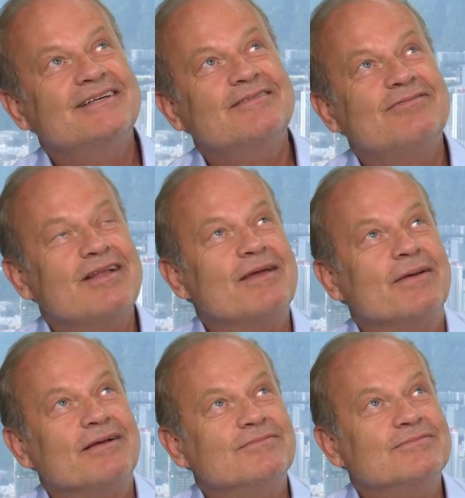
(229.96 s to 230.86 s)

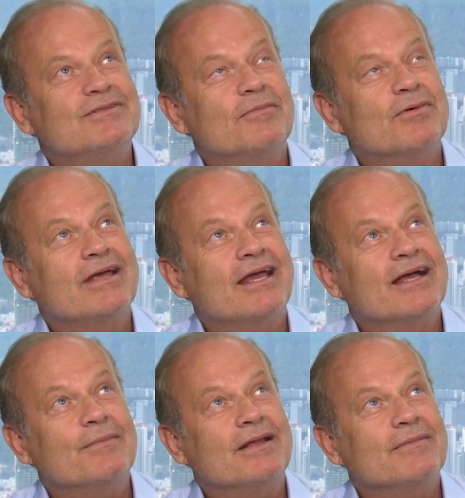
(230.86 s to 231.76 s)
flaming debris
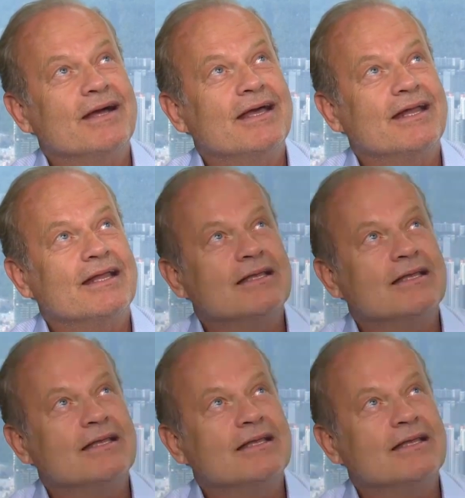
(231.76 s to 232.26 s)
coming at my head, I